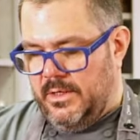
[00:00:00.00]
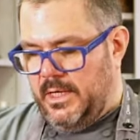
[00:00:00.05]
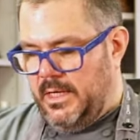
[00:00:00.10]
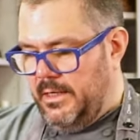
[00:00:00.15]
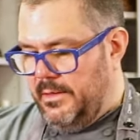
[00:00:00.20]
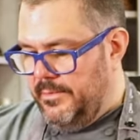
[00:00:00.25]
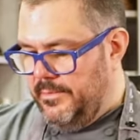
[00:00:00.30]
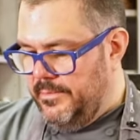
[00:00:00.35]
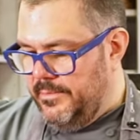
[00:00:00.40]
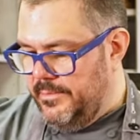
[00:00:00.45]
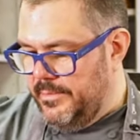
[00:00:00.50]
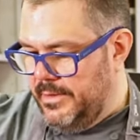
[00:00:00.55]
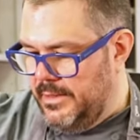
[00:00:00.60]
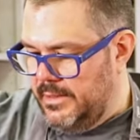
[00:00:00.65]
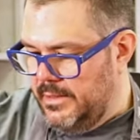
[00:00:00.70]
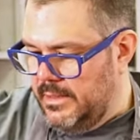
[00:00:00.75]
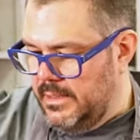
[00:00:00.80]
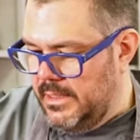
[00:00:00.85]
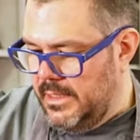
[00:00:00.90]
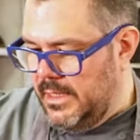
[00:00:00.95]
Okay.
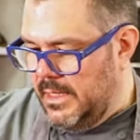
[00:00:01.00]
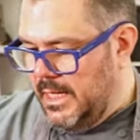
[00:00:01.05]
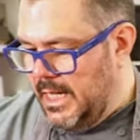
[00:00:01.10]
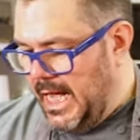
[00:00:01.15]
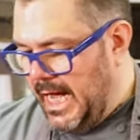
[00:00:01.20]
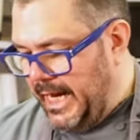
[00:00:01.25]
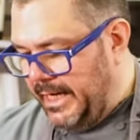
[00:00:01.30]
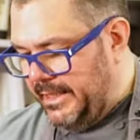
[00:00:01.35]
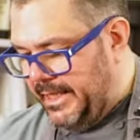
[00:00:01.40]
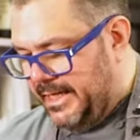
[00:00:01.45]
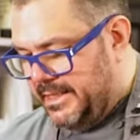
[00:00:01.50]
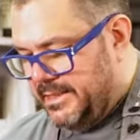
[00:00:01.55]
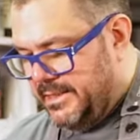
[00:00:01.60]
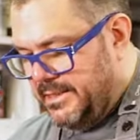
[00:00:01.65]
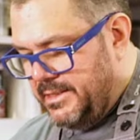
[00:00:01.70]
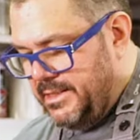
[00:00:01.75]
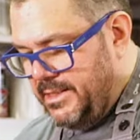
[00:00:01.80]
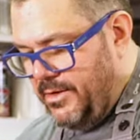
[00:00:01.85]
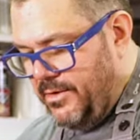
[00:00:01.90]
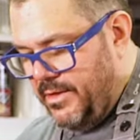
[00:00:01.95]
I like to
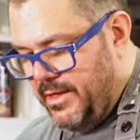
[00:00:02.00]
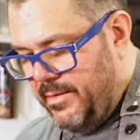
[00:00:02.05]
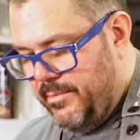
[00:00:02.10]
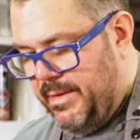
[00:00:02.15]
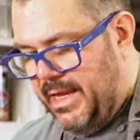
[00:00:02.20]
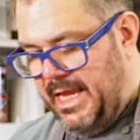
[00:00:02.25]
sear them